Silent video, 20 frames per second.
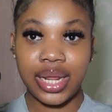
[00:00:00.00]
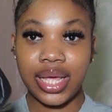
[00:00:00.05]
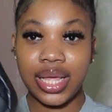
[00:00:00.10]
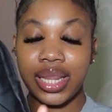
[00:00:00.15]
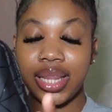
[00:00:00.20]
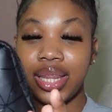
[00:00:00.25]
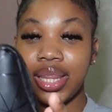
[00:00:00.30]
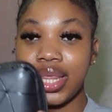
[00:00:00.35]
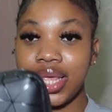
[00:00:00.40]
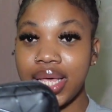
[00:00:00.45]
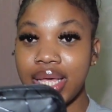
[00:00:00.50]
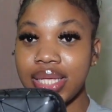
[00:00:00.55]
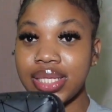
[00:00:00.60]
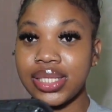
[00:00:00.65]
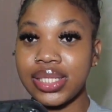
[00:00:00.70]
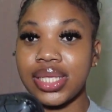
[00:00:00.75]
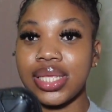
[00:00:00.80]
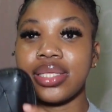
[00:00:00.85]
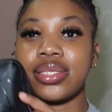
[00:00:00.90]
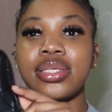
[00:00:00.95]
and
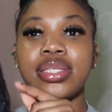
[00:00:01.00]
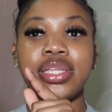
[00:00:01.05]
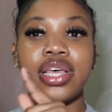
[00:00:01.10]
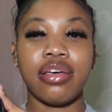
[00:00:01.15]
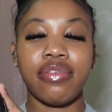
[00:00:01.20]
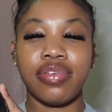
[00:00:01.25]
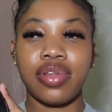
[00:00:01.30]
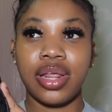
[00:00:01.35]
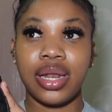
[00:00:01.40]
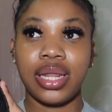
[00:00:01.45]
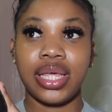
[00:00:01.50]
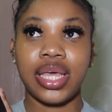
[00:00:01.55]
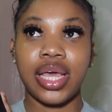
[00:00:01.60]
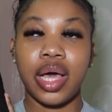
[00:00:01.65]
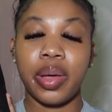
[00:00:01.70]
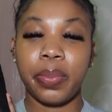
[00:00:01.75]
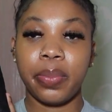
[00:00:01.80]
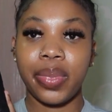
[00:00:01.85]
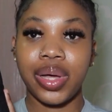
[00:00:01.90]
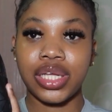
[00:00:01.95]
this is definitely
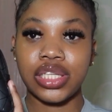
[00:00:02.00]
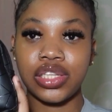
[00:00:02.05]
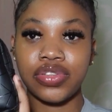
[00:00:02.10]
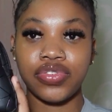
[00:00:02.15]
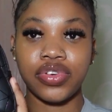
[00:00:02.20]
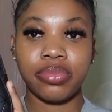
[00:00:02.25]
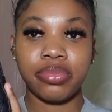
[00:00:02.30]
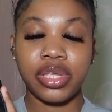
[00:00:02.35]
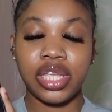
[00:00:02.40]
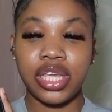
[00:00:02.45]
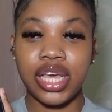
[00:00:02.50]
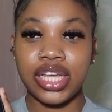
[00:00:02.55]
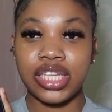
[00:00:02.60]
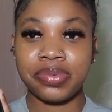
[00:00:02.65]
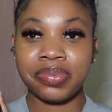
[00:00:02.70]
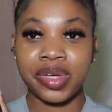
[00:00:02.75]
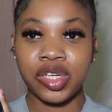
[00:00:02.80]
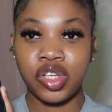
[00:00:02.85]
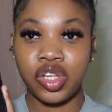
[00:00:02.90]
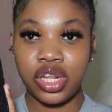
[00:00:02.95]
a must for me,
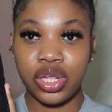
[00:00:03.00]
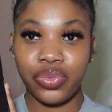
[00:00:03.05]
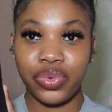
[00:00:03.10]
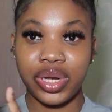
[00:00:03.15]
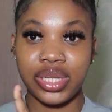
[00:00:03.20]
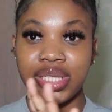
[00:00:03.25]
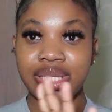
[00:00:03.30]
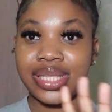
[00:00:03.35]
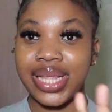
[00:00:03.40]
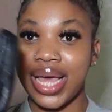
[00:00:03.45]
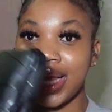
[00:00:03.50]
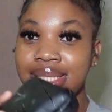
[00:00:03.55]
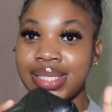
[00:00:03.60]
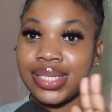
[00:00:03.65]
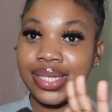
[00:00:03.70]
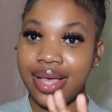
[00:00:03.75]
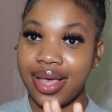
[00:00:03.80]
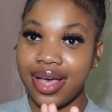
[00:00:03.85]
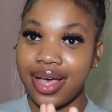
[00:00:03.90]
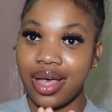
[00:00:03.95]
especially when it's that
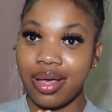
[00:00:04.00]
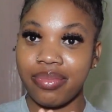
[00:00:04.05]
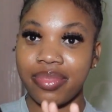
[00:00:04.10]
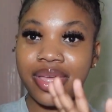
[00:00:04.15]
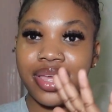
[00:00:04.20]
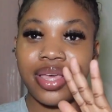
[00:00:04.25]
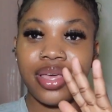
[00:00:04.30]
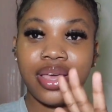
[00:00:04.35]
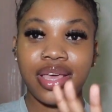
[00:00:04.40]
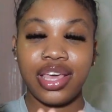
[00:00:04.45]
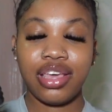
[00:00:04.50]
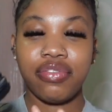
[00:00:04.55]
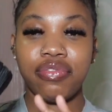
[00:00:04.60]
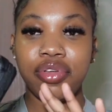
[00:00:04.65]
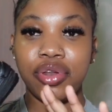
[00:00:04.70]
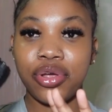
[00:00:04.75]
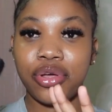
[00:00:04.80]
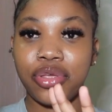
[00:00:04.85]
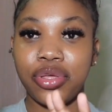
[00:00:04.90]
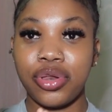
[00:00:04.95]
time. If
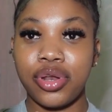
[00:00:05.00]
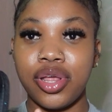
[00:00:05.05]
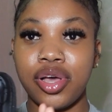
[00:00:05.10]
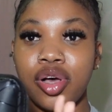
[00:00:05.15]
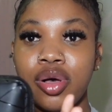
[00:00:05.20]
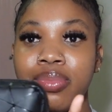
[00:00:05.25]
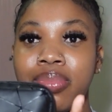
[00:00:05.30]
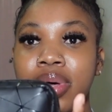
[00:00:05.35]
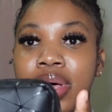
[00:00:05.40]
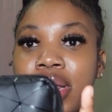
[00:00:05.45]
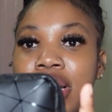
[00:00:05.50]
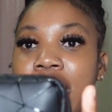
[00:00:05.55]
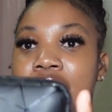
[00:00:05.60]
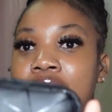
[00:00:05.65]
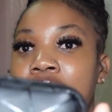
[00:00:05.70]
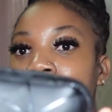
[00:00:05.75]
you know, but I